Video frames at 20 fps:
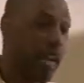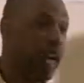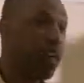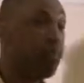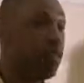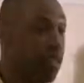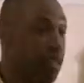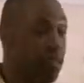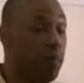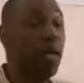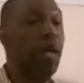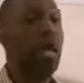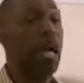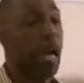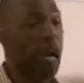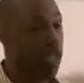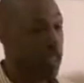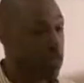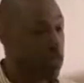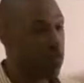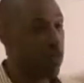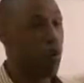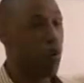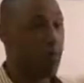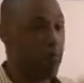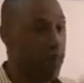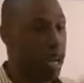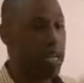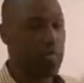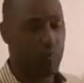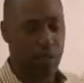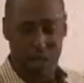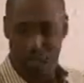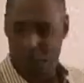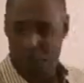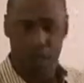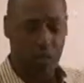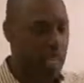have for them a strong management team.